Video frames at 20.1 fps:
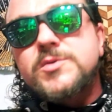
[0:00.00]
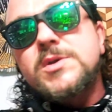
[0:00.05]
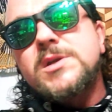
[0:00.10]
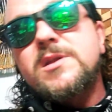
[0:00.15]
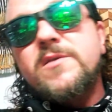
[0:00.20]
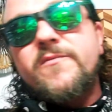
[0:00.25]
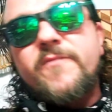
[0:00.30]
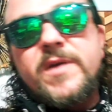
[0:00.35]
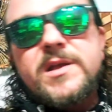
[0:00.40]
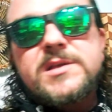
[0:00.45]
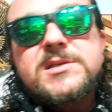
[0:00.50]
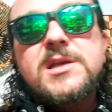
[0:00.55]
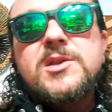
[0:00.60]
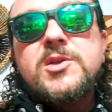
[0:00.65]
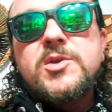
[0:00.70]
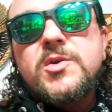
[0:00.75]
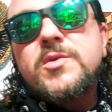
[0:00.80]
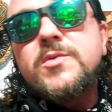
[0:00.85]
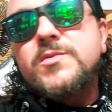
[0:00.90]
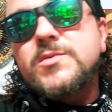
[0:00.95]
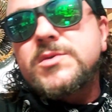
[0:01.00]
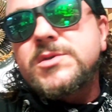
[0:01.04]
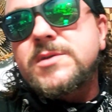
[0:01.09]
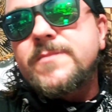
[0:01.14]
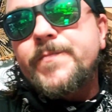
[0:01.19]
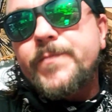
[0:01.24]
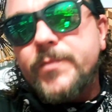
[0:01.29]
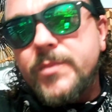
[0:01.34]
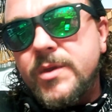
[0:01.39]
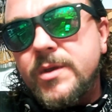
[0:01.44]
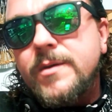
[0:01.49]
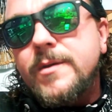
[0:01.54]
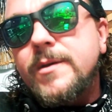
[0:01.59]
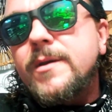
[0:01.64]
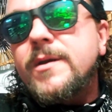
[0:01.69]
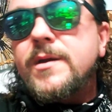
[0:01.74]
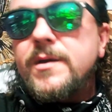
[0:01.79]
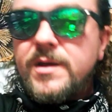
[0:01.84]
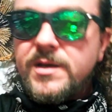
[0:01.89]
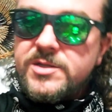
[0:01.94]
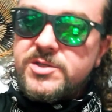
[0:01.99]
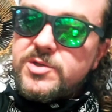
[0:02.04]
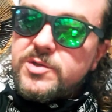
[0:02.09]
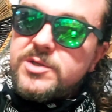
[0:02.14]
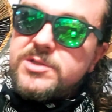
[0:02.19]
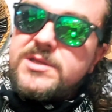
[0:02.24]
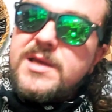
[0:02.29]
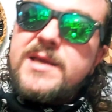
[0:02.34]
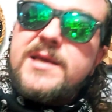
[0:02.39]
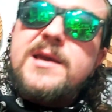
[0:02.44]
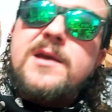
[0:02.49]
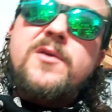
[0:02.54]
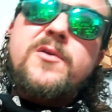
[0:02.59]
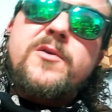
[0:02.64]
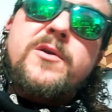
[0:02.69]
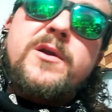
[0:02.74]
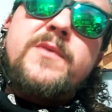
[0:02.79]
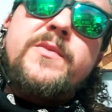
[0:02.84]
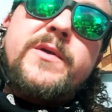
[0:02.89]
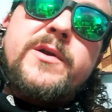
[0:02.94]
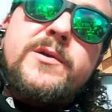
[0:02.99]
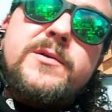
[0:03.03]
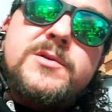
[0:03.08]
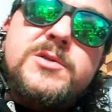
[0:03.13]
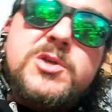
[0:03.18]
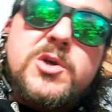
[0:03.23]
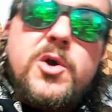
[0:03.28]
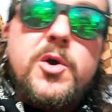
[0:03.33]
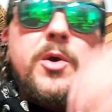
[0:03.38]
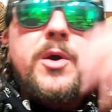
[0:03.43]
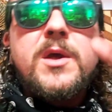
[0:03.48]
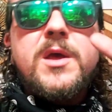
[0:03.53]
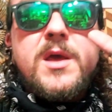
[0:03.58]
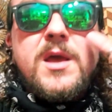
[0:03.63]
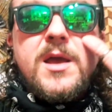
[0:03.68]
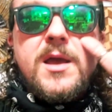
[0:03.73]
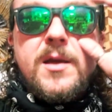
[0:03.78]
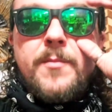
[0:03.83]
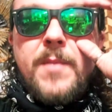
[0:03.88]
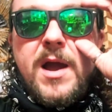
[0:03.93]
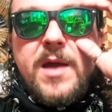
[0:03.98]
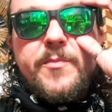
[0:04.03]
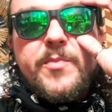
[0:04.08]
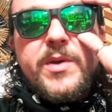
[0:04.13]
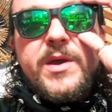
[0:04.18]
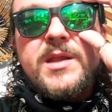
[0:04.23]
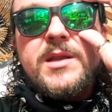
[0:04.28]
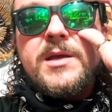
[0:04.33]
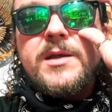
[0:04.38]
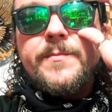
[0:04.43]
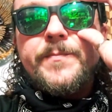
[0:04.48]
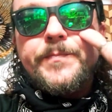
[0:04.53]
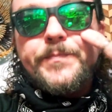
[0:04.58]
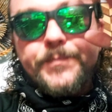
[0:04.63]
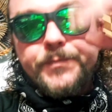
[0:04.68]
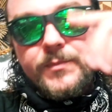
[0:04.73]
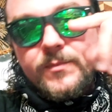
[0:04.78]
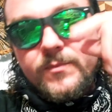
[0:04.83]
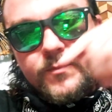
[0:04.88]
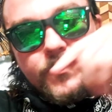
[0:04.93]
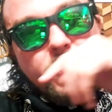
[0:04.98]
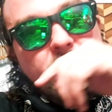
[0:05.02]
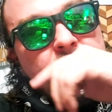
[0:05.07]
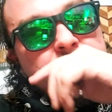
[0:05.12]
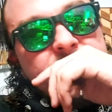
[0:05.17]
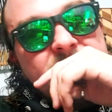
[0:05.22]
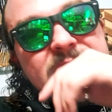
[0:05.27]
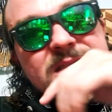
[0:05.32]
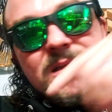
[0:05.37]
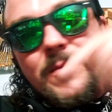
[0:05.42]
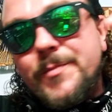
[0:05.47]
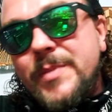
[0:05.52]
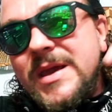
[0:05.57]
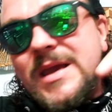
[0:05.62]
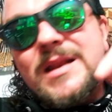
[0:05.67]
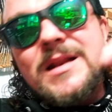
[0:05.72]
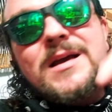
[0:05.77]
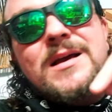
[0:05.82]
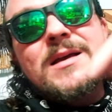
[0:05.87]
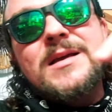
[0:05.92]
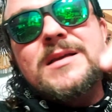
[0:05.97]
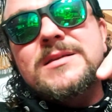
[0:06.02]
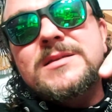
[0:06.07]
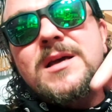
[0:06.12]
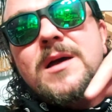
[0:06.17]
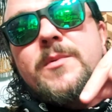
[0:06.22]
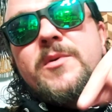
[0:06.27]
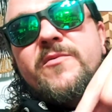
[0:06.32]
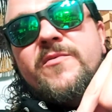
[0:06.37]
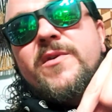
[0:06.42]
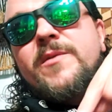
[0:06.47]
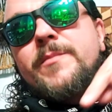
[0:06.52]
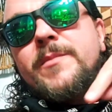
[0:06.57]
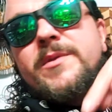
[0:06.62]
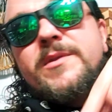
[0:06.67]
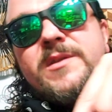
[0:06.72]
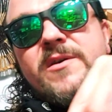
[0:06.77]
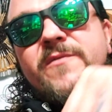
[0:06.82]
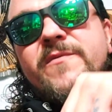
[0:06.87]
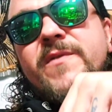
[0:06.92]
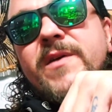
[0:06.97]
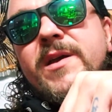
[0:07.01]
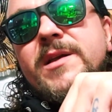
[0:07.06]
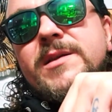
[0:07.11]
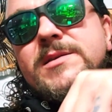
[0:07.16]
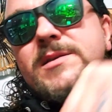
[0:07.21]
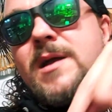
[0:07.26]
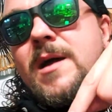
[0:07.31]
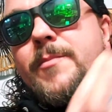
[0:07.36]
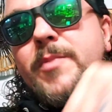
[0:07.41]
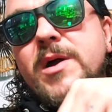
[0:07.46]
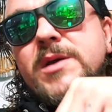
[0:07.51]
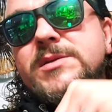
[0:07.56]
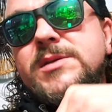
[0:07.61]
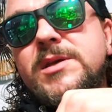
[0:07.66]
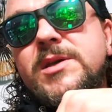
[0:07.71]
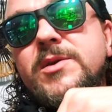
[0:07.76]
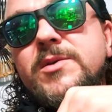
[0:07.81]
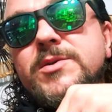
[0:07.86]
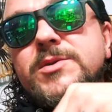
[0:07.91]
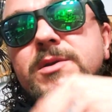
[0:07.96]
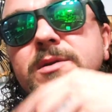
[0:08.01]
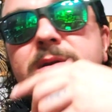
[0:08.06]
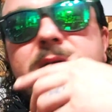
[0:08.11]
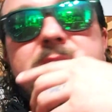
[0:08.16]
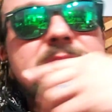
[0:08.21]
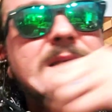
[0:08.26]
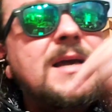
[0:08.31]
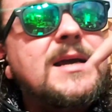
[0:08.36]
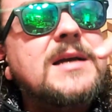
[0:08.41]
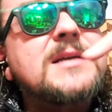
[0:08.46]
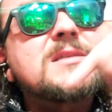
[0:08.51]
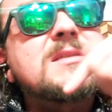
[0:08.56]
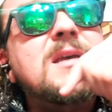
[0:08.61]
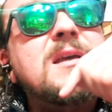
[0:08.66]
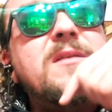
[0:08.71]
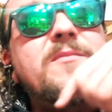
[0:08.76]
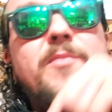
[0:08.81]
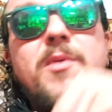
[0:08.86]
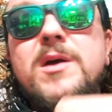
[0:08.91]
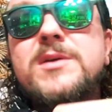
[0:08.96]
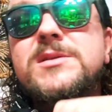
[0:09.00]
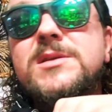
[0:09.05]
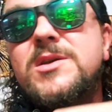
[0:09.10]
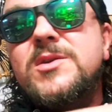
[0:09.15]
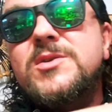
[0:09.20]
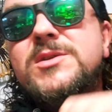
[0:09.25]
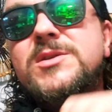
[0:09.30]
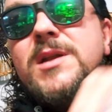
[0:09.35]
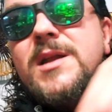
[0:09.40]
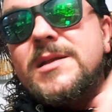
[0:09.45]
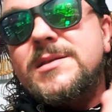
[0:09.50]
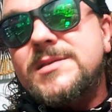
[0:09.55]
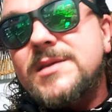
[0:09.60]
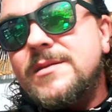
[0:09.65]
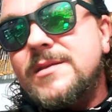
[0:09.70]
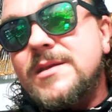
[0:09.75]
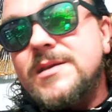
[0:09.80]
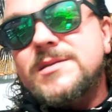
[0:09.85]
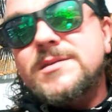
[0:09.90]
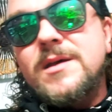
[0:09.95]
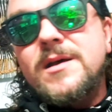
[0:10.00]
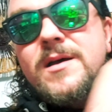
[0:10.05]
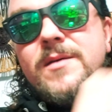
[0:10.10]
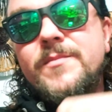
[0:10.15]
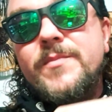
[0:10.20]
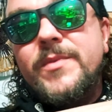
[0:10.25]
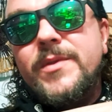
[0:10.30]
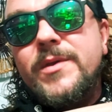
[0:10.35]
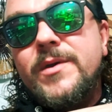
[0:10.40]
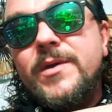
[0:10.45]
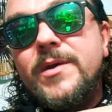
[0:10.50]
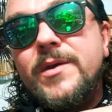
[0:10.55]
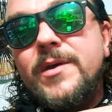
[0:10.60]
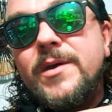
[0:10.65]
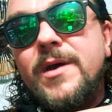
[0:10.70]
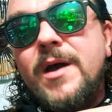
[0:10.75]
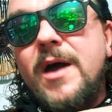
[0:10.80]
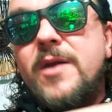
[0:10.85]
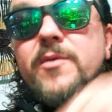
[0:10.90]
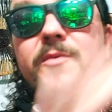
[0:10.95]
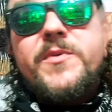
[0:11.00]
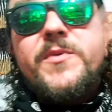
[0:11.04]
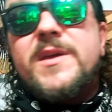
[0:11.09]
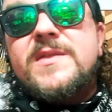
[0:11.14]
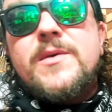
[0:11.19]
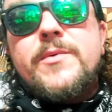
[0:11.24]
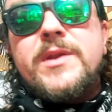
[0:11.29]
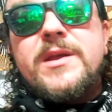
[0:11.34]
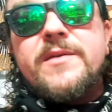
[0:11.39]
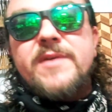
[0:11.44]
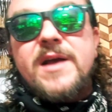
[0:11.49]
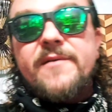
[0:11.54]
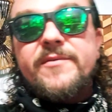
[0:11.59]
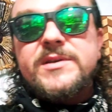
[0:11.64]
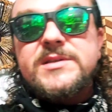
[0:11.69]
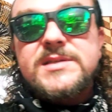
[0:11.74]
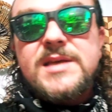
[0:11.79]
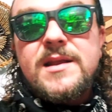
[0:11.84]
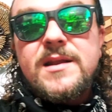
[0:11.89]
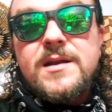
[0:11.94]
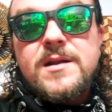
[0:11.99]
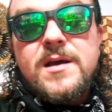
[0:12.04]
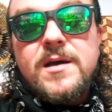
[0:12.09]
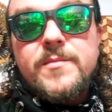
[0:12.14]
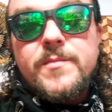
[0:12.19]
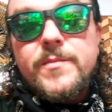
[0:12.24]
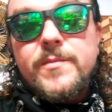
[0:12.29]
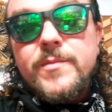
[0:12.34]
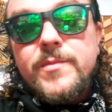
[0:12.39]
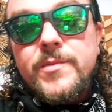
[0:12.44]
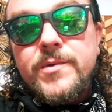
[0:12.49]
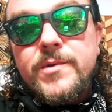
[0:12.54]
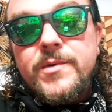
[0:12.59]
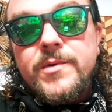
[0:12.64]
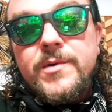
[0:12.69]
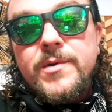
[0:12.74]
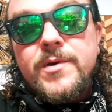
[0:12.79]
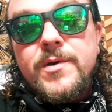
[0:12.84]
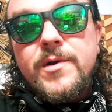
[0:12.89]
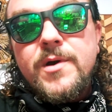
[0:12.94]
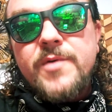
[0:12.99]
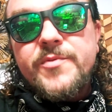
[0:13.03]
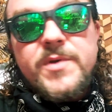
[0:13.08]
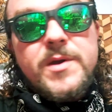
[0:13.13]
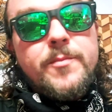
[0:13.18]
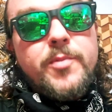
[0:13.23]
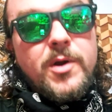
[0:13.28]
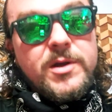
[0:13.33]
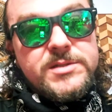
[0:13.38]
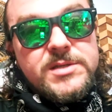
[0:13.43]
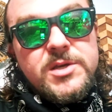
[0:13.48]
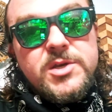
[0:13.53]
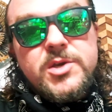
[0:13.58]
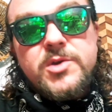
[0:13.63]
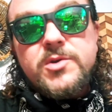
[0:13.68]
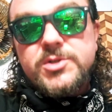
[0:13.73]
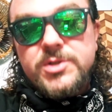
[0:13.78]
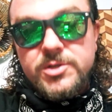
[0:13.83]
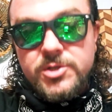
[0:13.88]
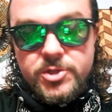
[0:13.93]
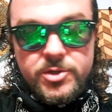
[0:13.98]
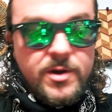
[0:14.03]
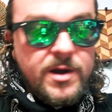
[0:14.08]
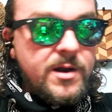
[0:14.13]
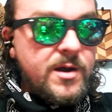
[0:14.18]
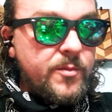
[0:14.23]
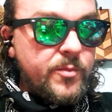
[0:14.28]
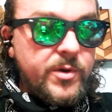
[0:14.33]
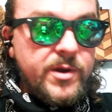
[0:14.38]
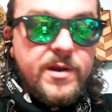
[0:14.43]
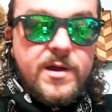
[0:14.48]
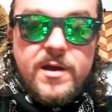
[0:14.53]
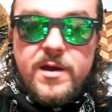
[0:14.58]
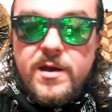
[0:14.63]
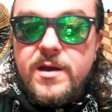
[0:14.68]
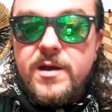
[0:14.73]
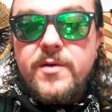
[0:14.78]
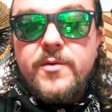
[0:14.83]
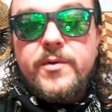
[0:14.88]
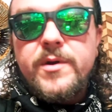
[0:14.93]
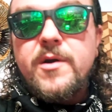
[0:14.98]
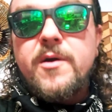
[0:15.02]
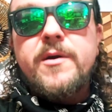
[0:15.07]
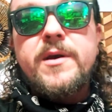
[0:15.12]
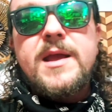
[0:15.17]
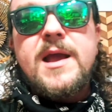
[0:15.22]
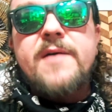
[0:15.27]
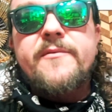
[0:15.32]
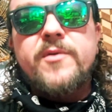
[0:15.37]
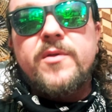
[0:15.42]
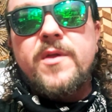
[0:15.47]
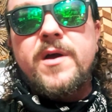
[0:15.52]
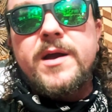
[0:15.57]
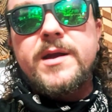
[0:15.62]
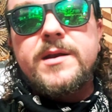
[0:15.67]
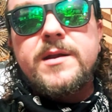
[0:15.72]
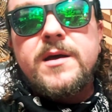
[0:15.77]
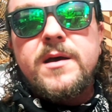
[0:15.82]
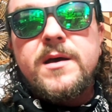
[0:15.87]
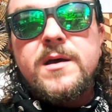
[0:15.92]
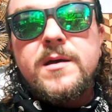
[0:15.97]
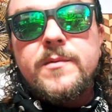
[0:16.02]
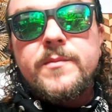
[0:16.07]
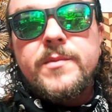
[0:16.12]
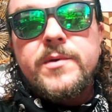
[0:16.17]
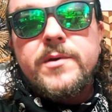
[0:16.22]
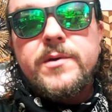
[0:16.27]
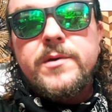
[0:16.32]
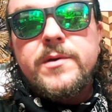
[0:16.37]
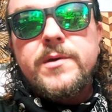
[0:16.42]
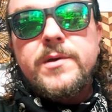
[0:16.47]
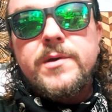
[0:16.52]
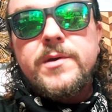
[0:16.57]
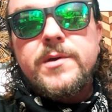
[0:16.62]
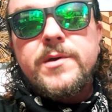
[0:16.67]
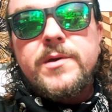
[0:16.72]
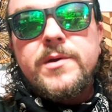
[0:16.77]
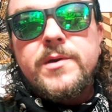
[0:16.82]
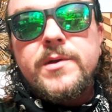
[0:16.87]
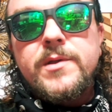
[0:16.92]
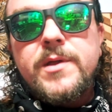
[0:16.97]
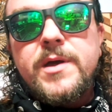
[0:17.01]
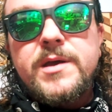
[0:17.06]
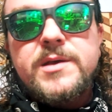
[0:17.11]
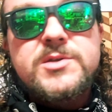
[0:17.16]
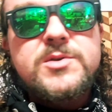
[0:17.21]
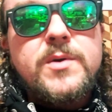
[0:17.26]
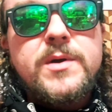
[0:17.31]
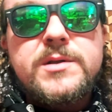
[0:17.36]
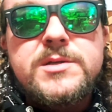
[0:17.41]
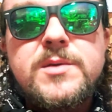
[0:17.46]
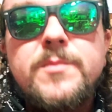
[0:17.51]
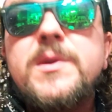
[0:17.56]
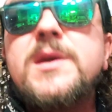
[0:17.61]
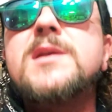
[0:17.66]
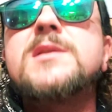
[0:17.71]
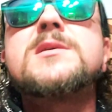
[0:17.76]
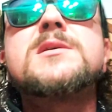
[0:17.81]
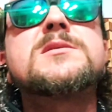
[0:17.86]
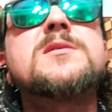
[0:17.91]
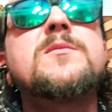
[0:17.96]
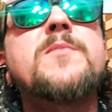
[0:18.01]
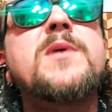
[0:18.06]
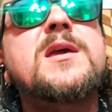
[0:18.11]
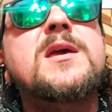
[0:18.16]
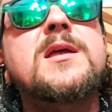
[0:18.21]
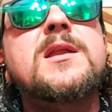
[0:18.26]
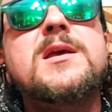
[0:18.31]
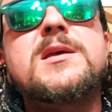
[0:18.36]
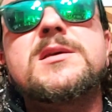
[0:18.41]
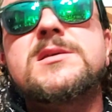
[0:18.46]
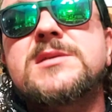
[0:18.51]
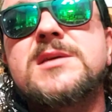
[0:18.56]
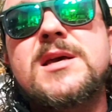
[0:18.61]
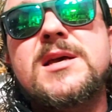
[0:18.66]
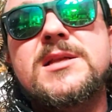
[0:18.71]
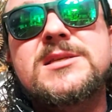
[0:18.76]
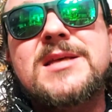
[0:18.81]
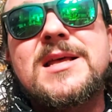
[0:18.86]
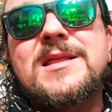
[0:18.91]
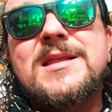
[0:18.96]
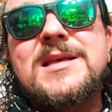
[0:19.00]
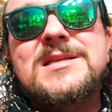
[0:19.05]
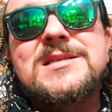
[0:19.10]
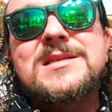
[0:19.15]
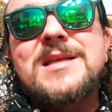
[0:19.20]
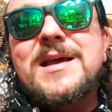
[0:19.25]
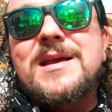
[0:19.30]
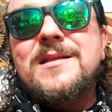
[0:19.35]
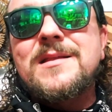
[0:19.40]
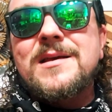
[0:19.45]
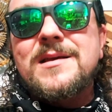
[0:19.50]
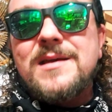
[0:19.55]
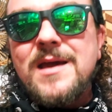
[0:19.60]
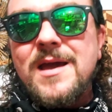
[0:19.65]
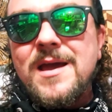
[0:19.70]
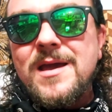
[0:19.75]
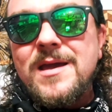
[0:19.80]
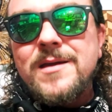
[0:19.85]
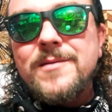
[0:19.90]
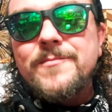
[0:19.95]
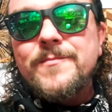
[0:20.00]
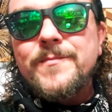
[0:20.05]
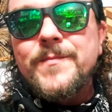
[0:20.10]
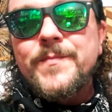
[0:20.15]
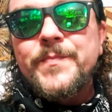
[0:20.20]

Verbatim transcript: the defense can use as soon as they get her in there. So, in my opinion, that subpoena is coming from defense, not prosecution. Because, like I said, if prosecution had set this up, I don't think they would have set it up. I think prosecution straight up would uh, would already have her lined up. Like, so it, to me, it doesn't make any sense that this late in the game,